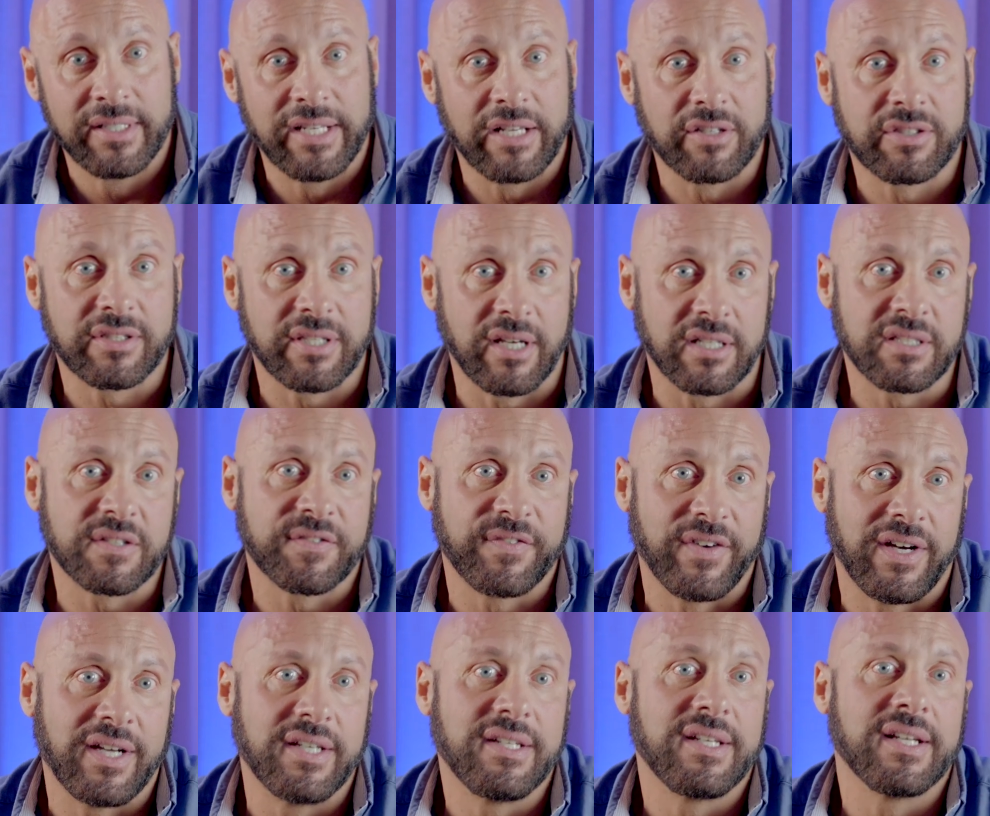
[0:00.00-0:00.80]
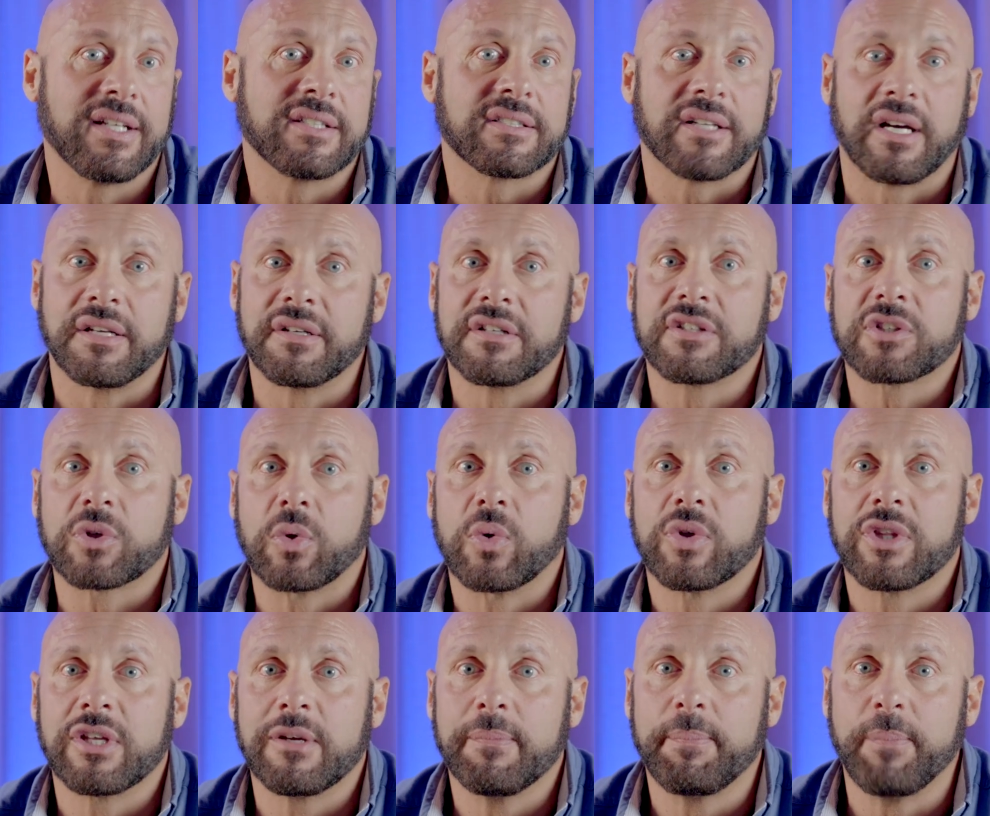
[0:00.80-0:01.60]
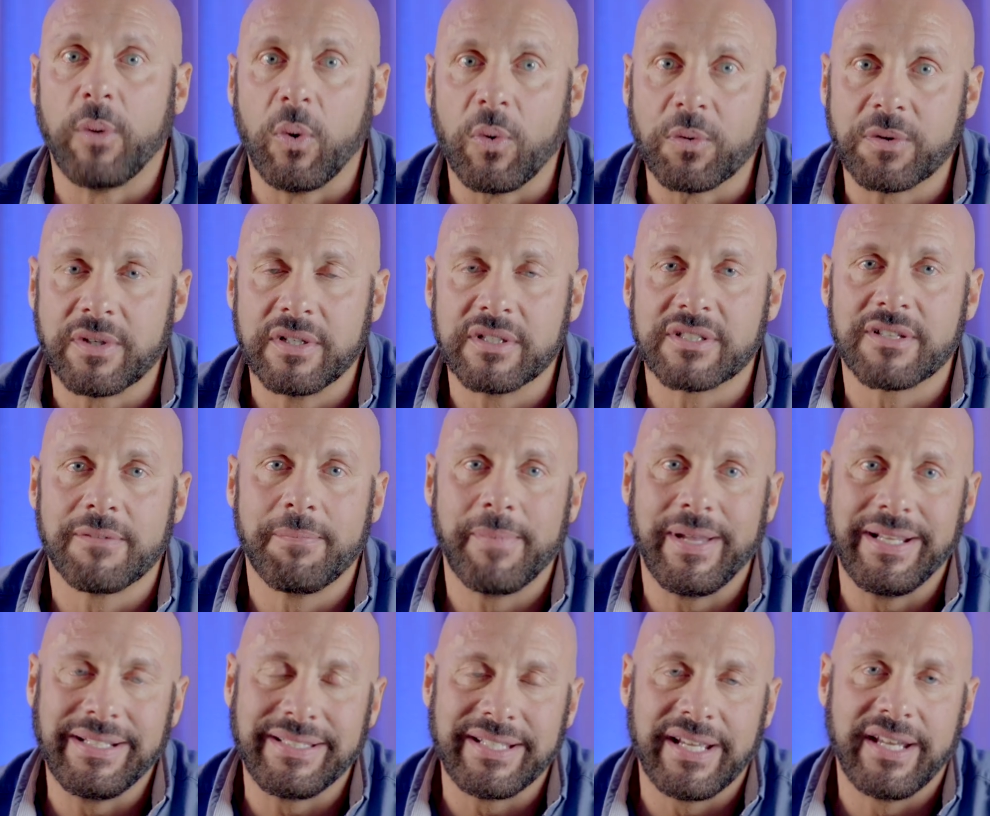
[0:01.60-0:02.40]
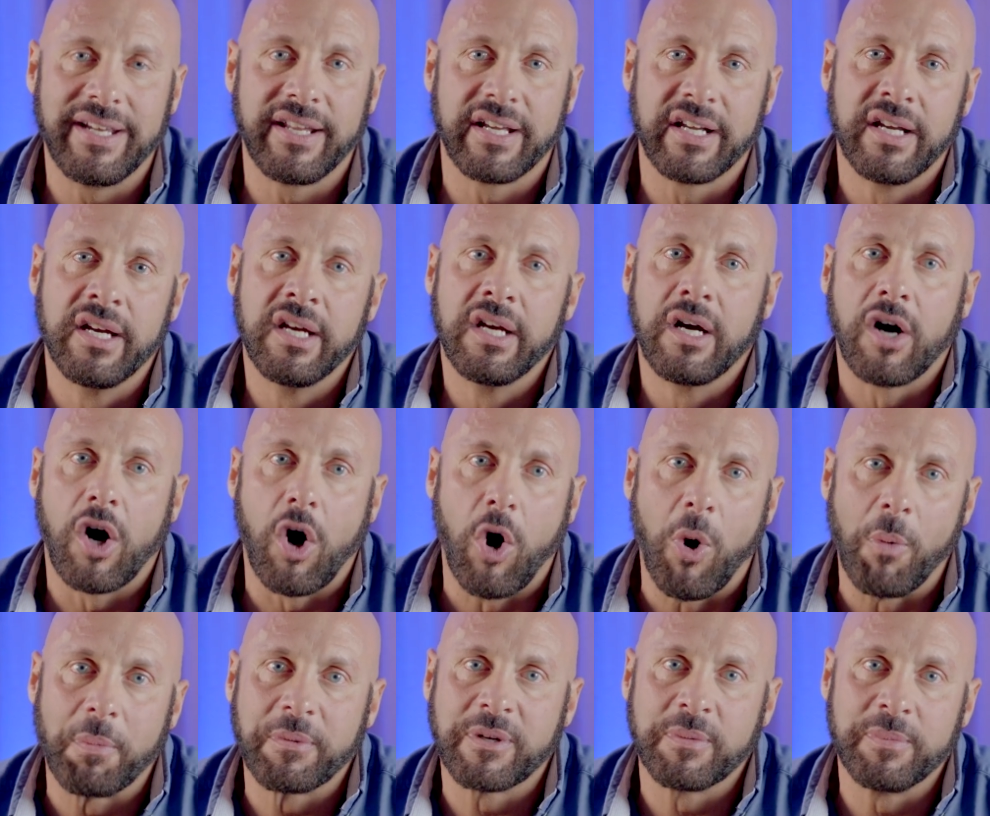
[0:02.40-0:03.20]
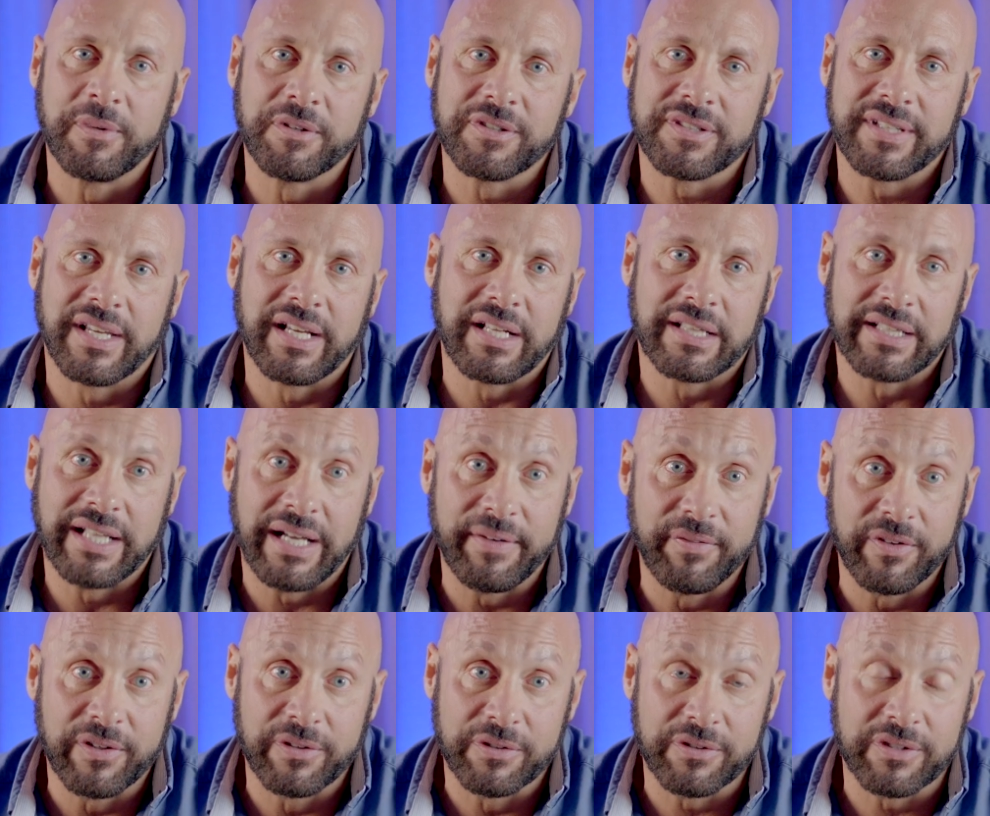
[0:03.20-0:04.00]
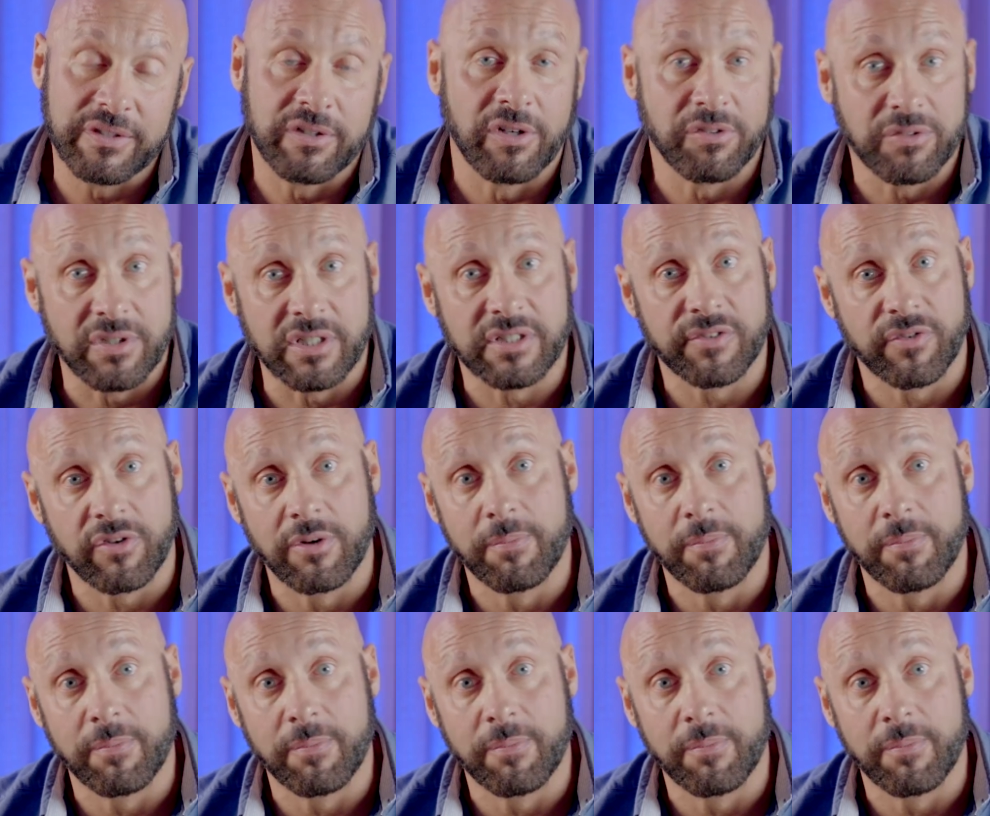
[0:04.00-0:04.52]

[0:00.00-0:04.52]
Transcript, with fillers: Now, such findings underscore the importance of maintaining optimal zinc levels, not just